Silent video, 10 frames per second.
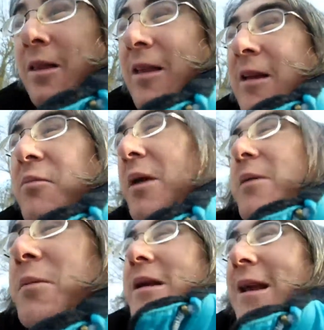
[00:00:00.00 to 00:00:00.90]
this may
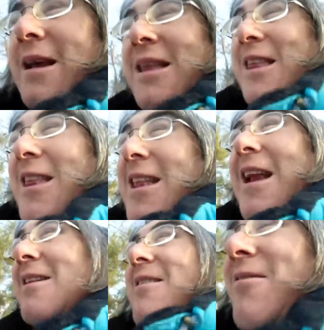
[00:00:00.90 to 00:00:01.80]
be the
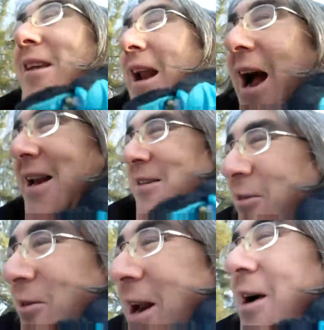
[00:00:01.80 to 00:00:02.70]
extent of it, I
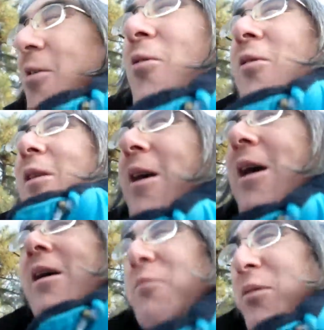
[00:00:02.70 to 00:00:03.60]
don't know.
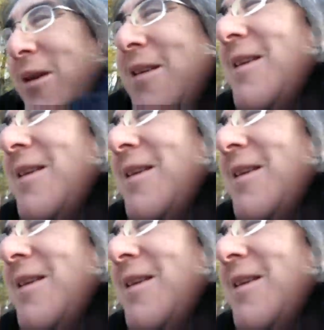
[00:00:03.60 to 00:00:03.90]
But